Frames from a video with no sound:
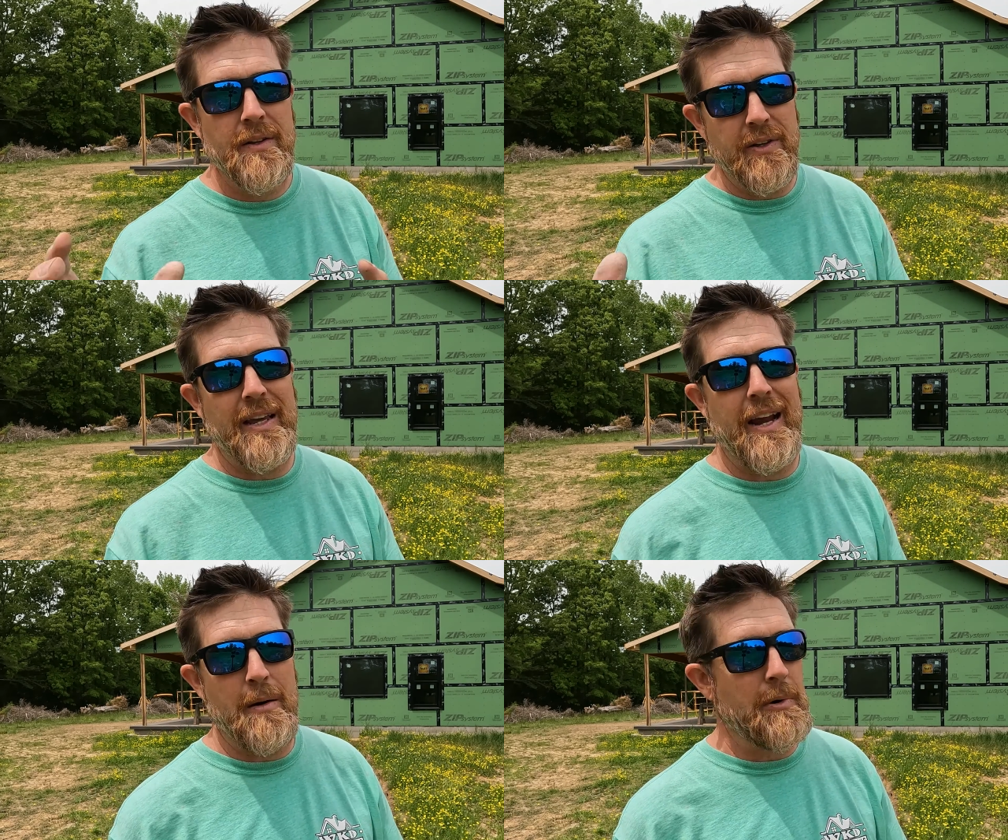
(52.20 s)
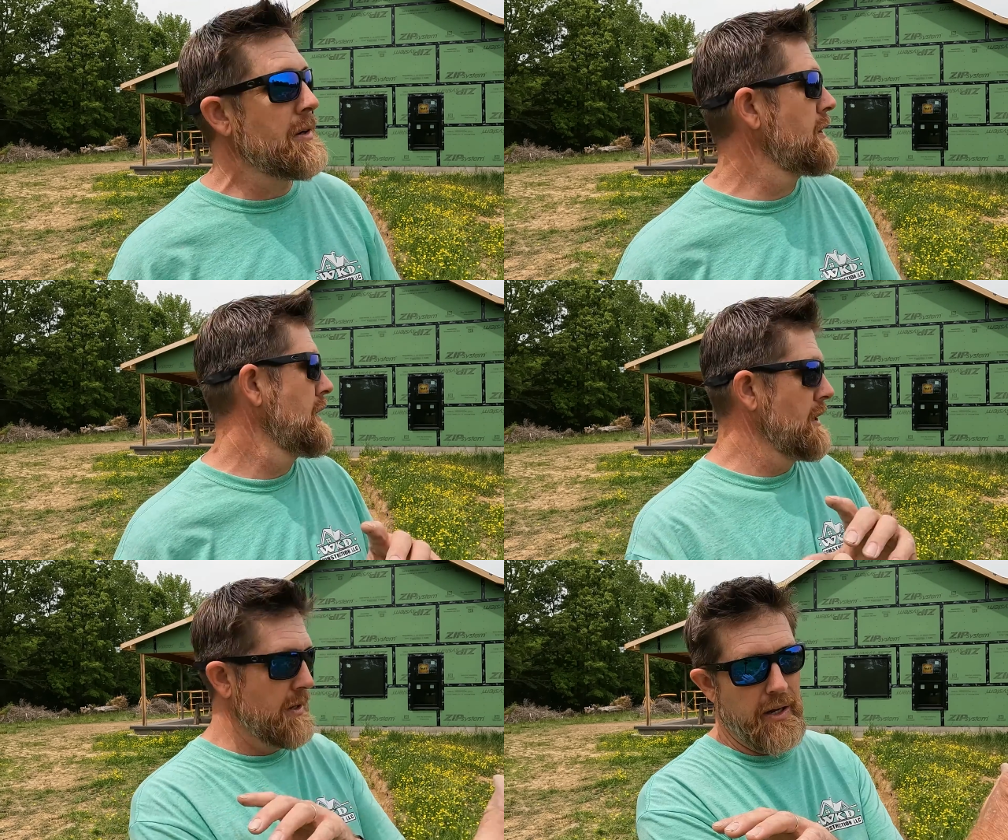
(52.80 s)
camera
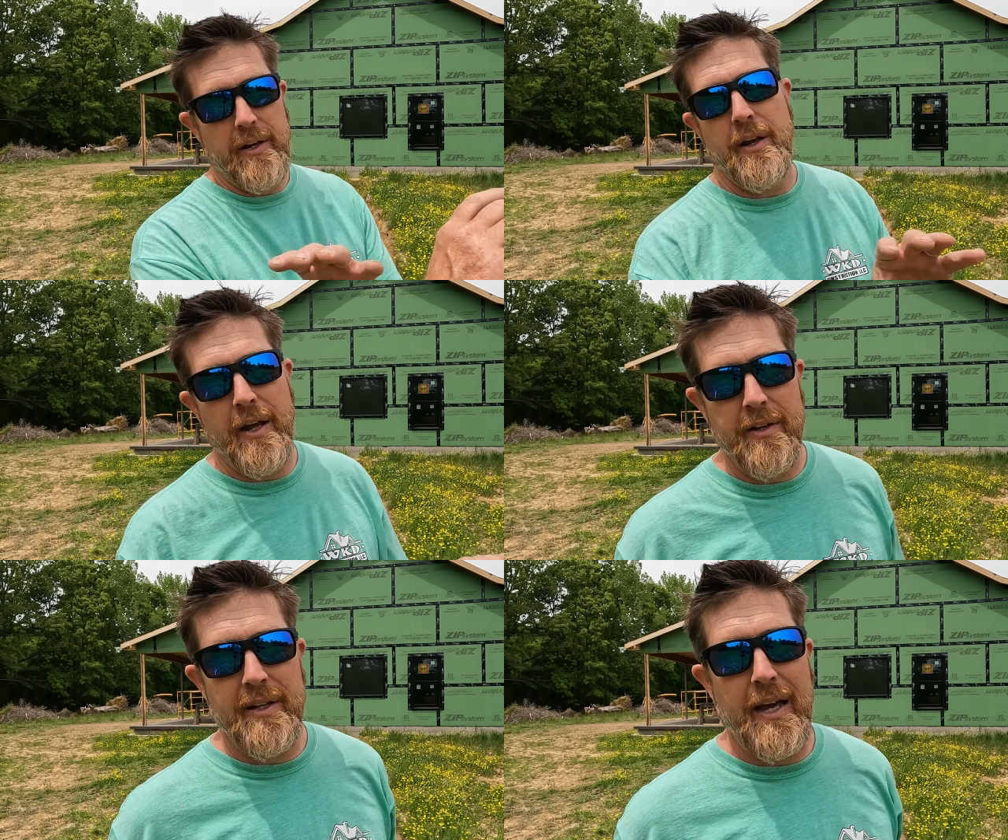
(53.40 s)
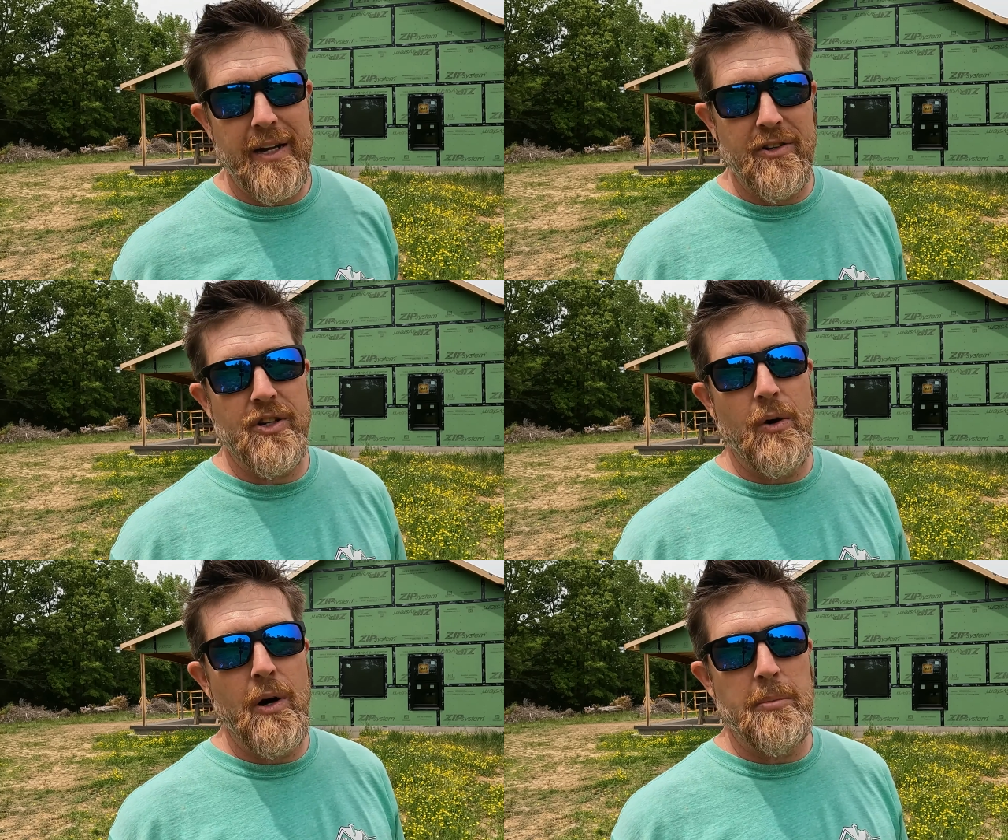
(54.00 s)
and kind of
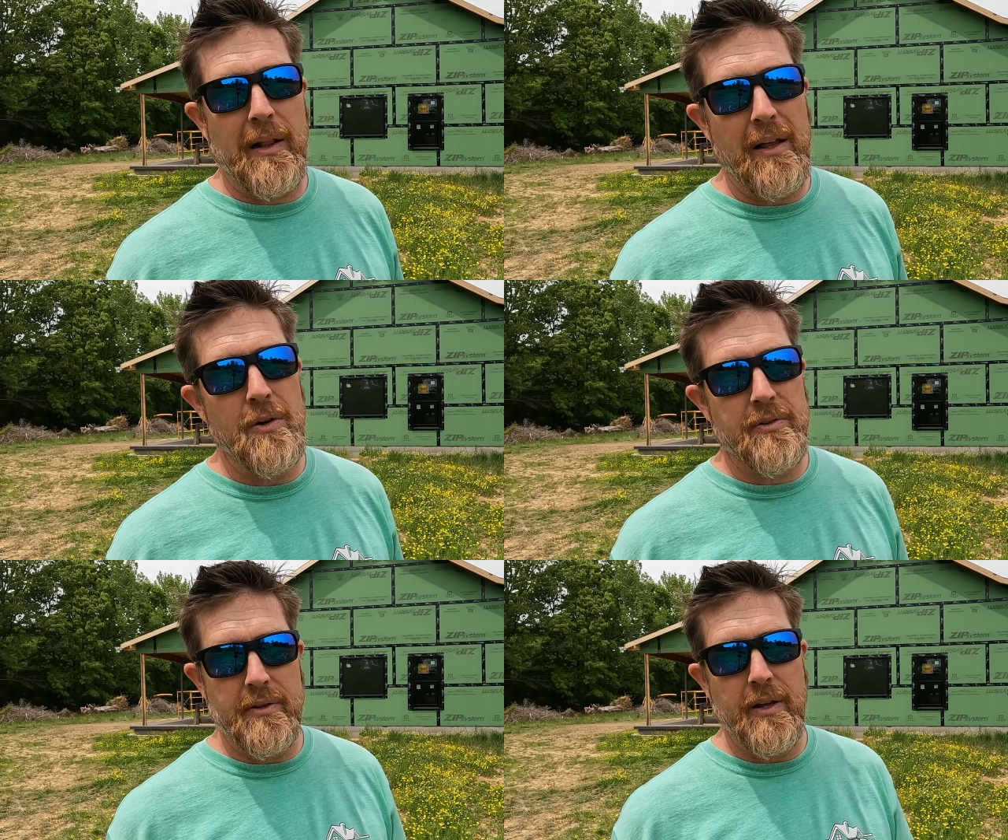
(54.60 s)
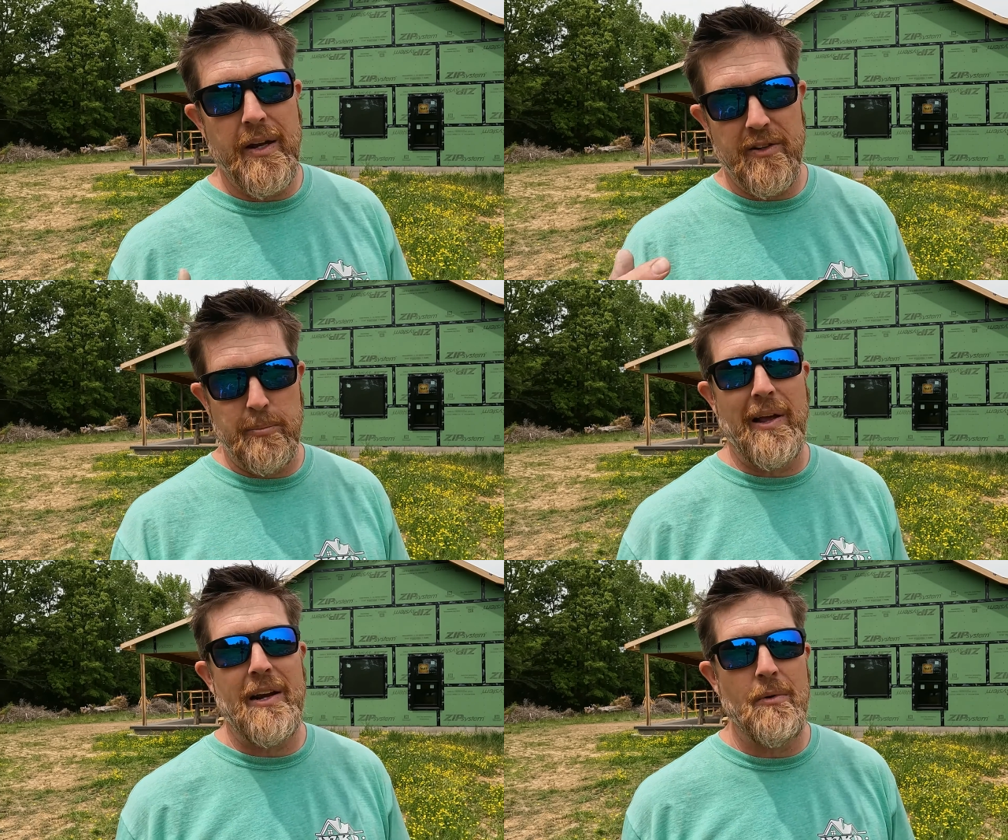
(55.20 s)
show up close and
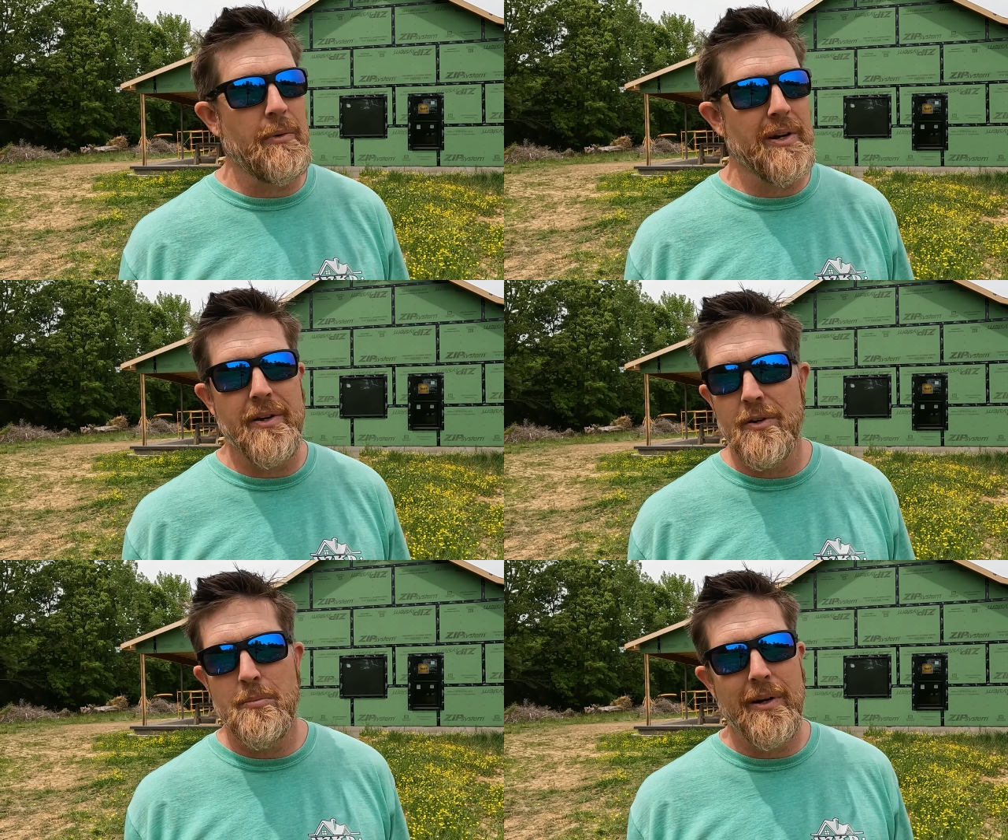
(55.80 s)
explain what we do.